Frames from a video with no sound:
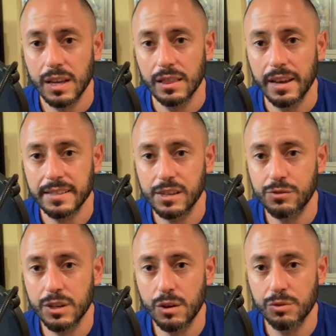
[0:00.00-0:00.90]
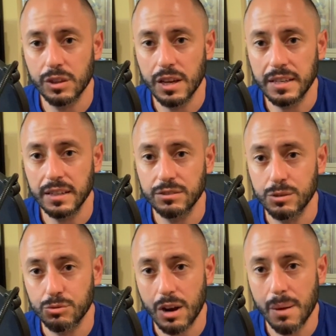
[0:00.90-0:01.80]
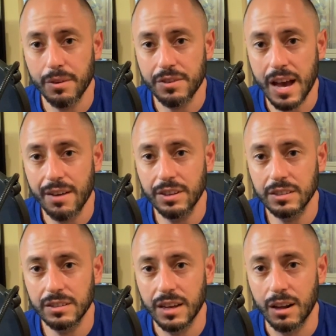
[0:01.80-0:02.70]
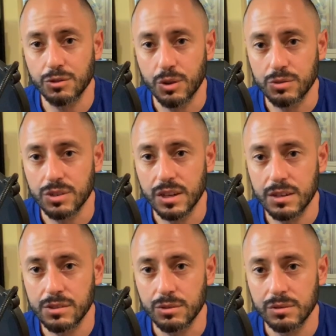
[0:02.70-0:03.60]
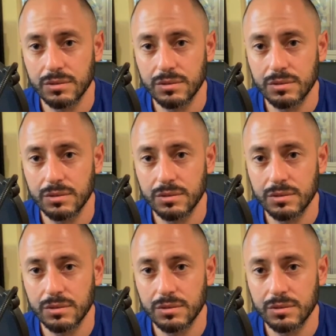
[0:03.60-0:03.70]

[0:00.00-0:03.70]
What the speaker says: Like this video if you like it. Subscribe if you haven't. And I'll talk to you guys soon.